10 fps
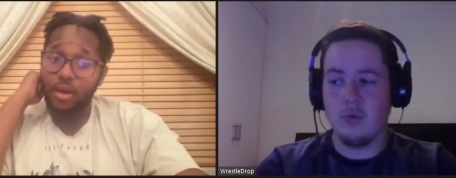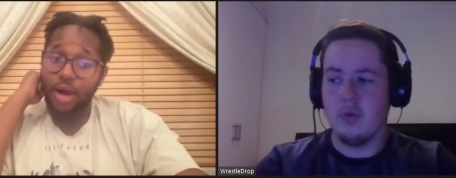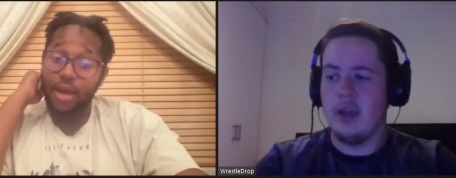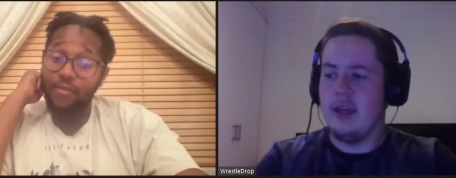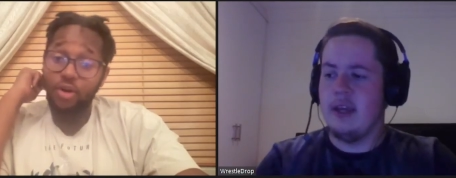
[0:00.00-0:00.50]

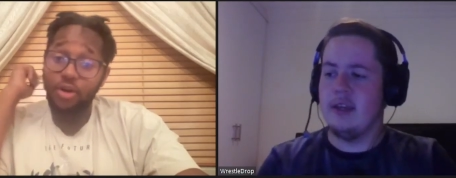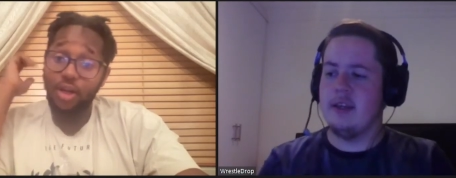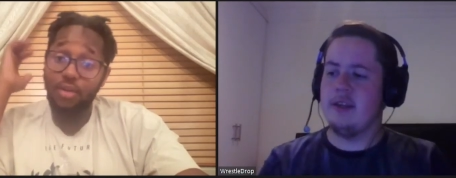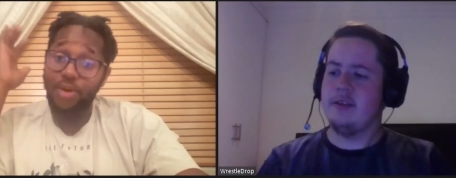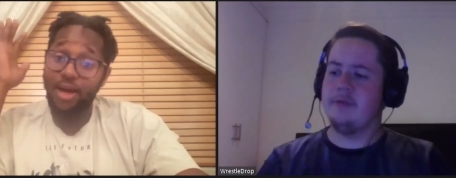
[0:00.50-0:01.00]
Speaker 1: I haven't heard
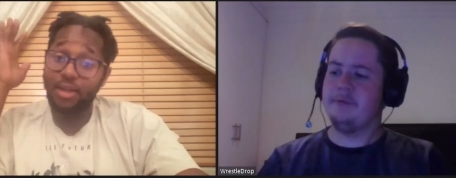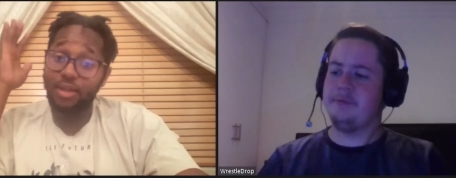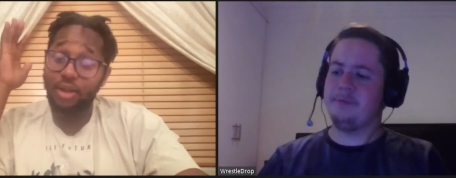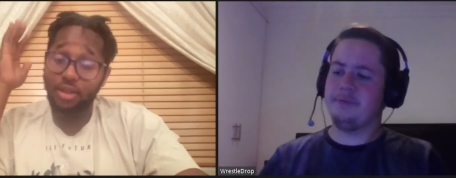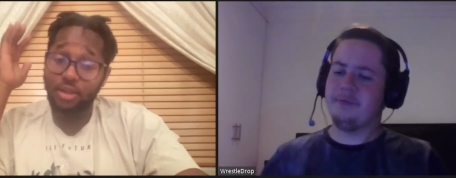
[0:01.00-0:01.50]
any
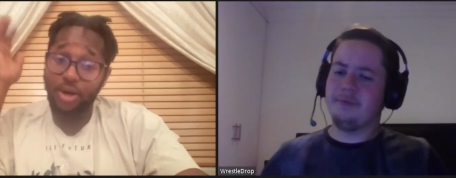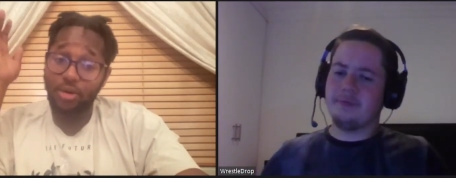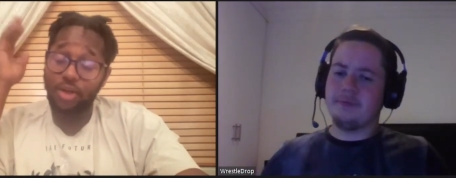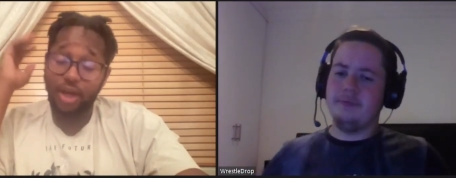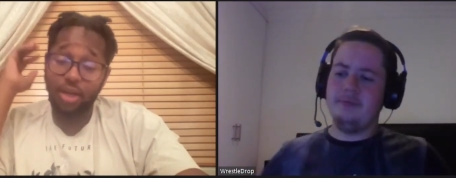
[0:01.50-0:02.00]
bad things
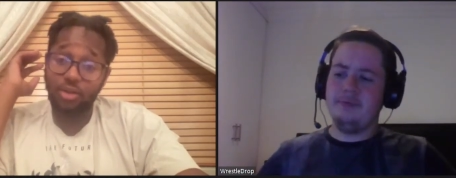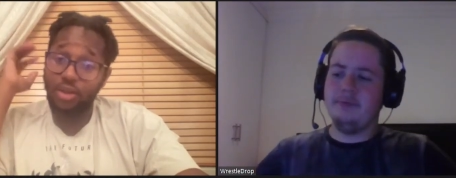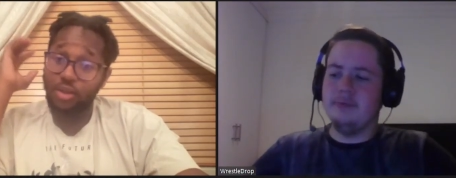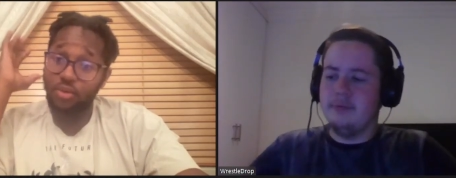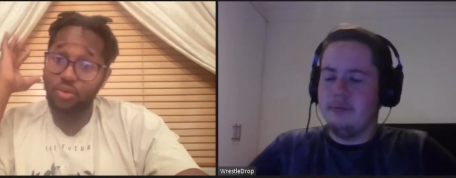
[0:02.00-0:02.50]
about
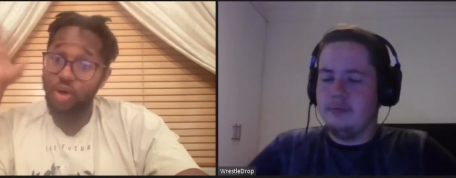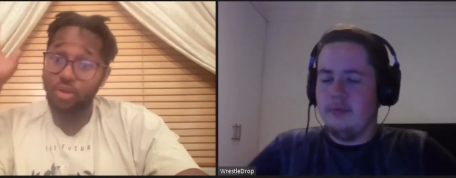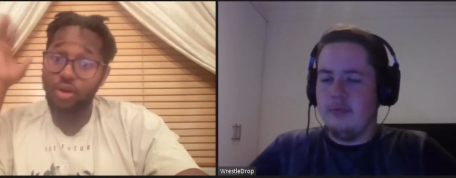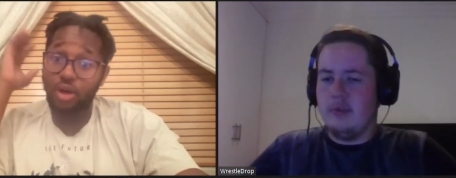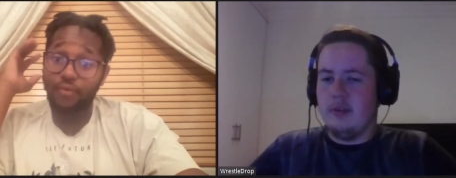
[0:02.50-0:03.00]
Daniels
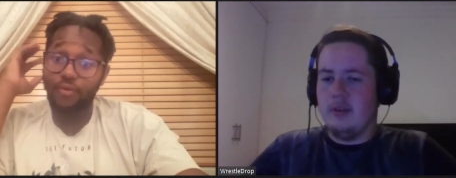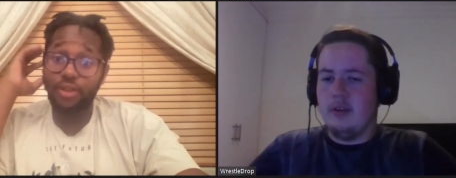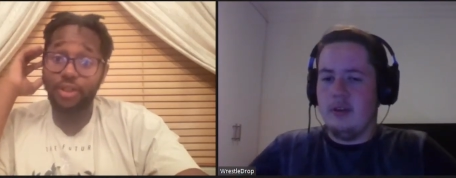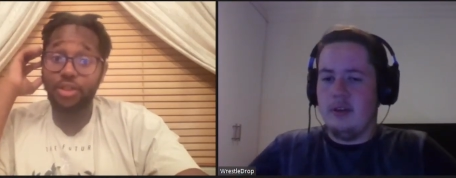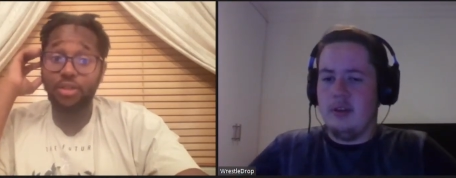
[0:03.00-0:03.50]
throughout the
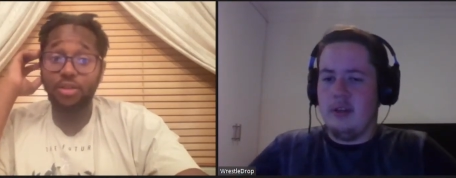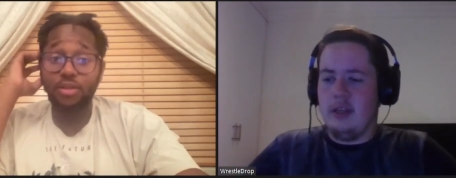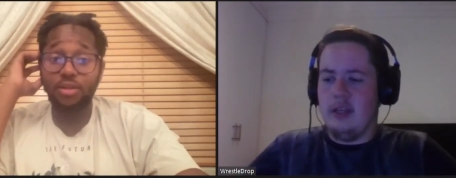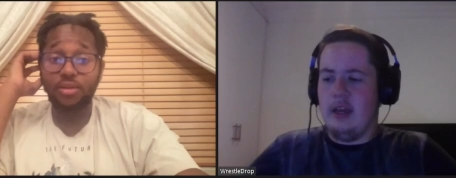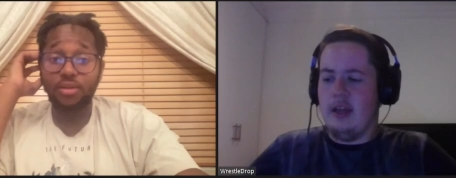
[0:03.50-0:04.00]
confrontation.
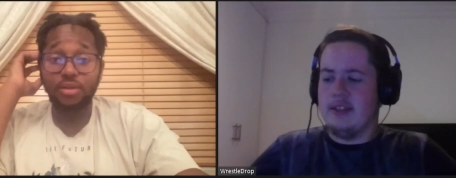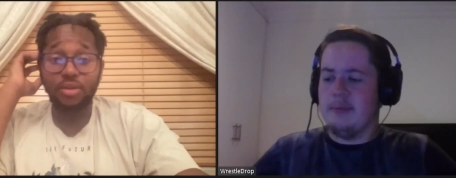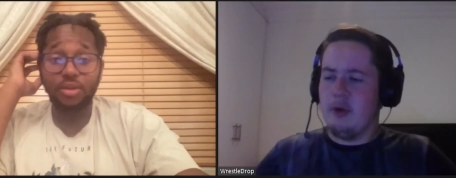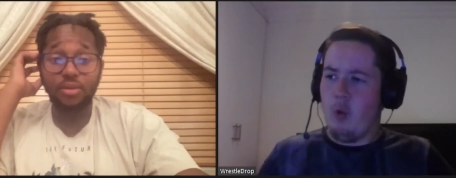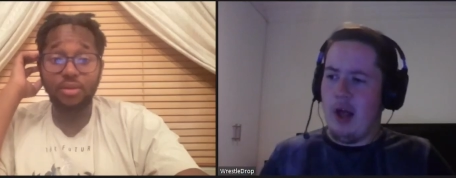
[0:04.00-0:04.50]
Yeah, it's a
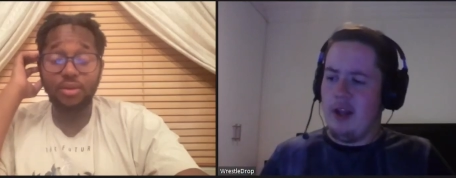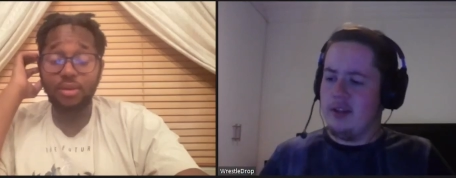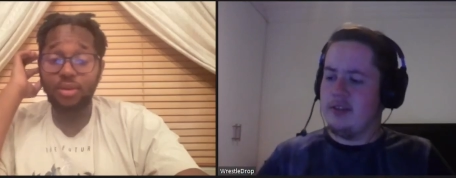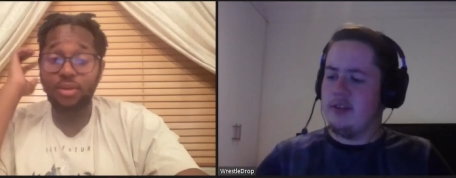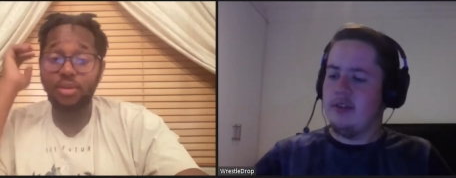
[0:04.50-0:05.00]
bit so,
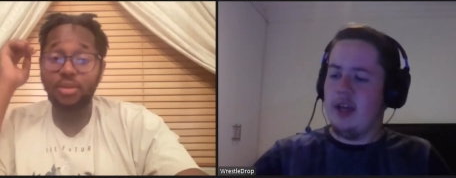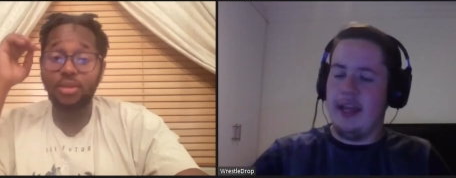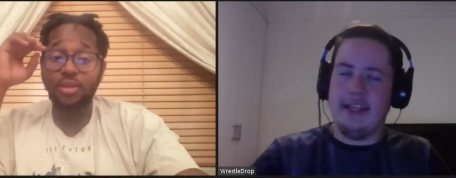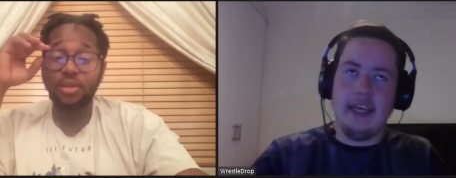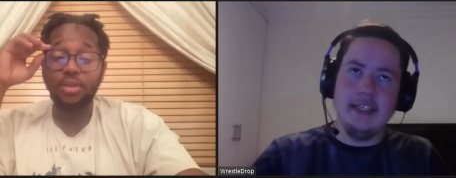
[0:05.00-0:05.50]
wild
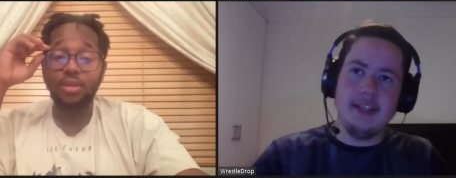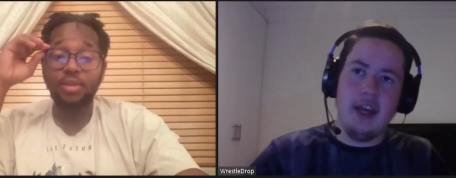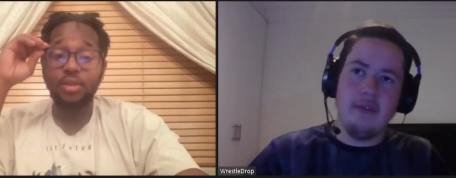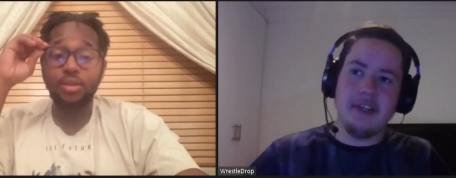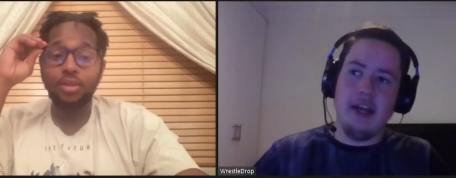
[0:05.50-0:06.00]
Speaker 2: he's
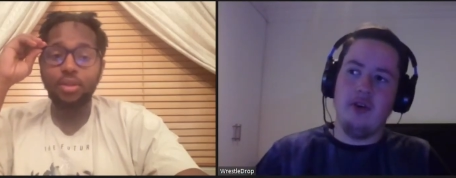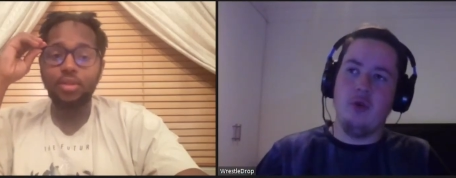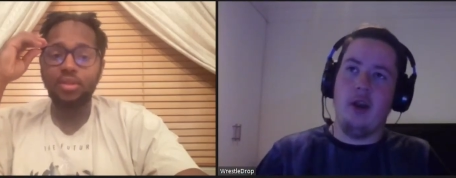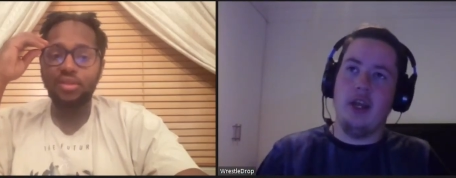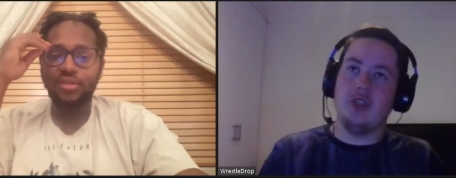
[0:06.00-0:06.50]
head of
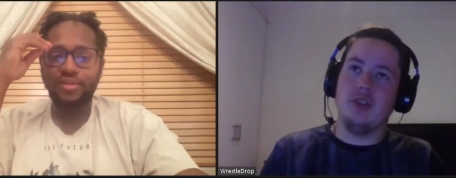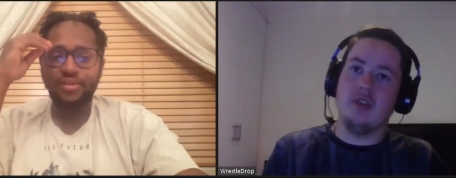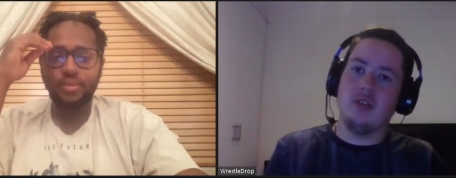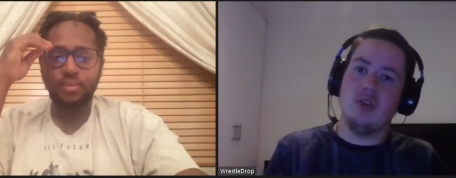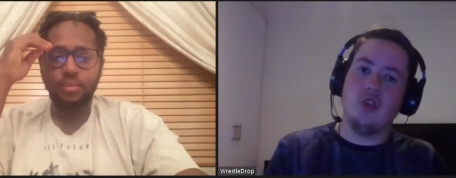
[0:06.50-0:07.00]
talent
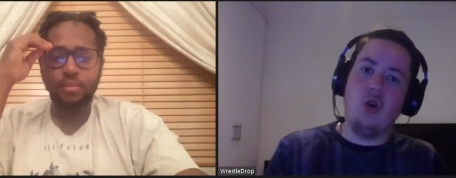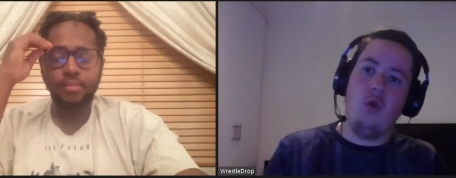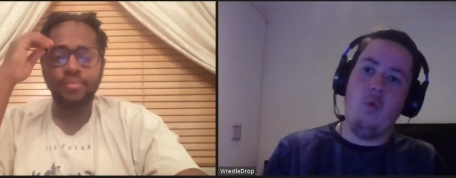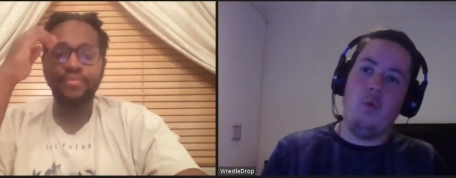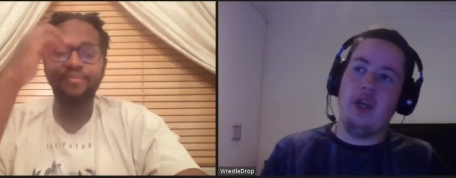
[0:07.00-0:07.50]
relations, so
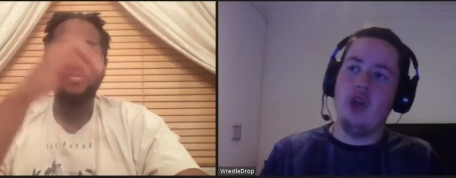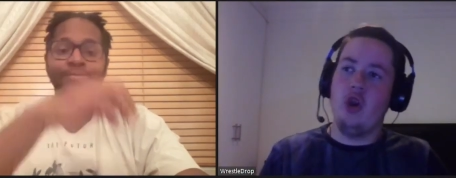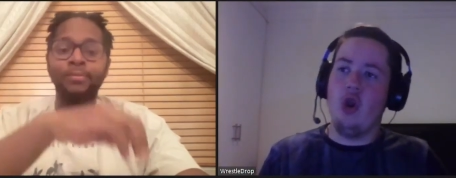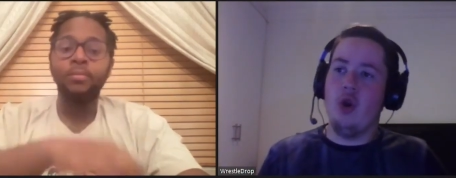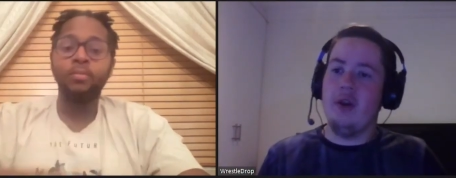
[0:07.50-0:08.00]
we
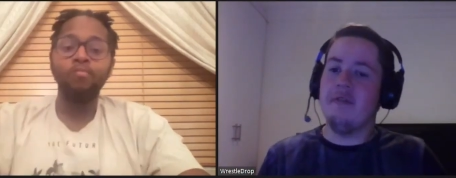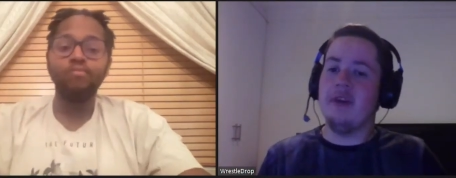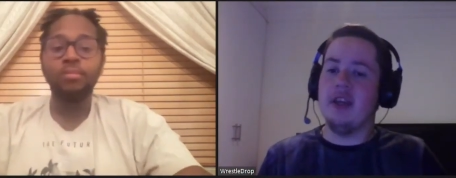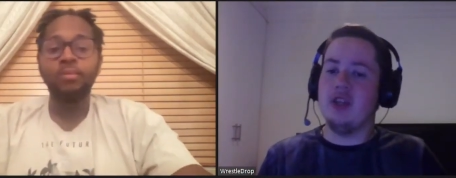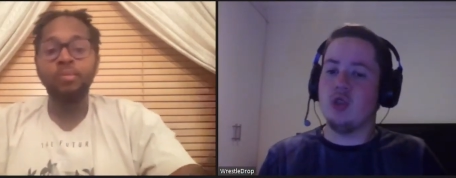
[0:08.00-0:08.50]
don't know if
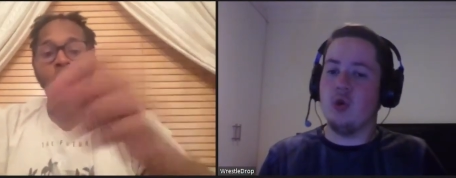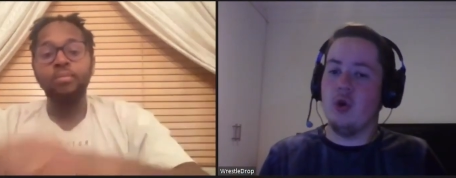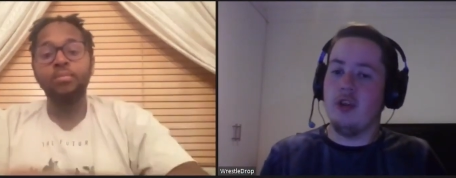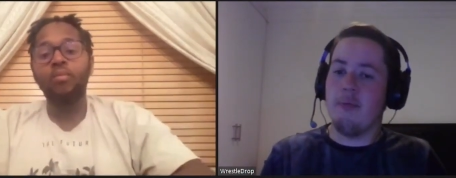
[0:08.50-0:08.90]
he stirred the